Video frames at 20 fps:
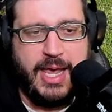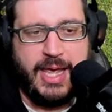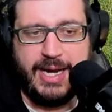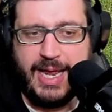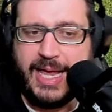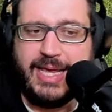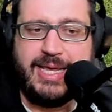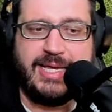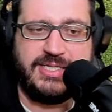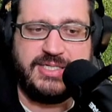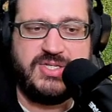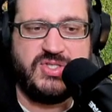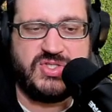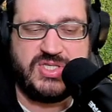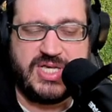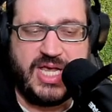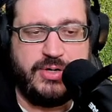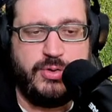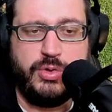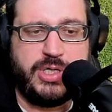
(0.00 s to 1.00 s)
And I get to
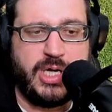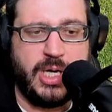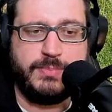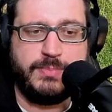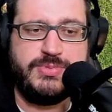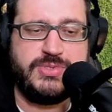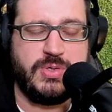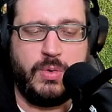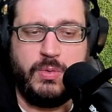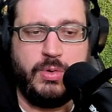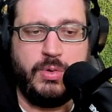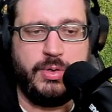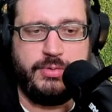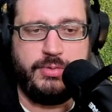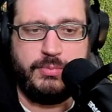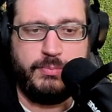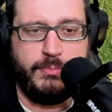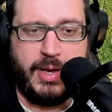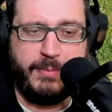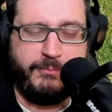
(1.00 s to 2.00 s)
decide who comes
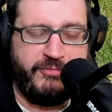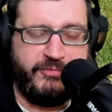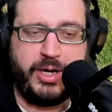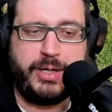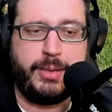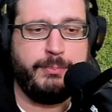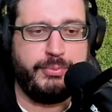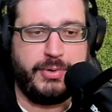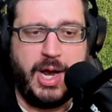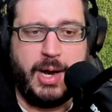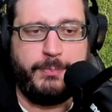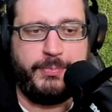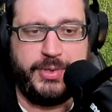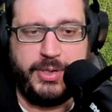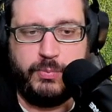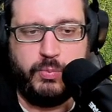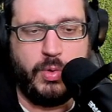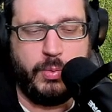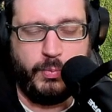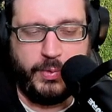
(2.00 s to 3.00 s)
on my fucking
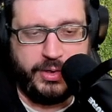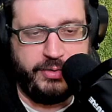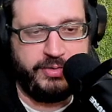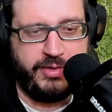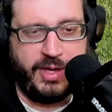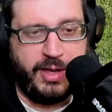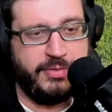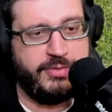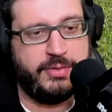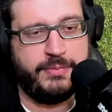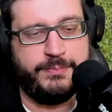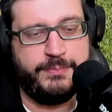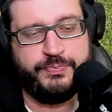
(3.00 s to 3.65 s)
property one way or the other.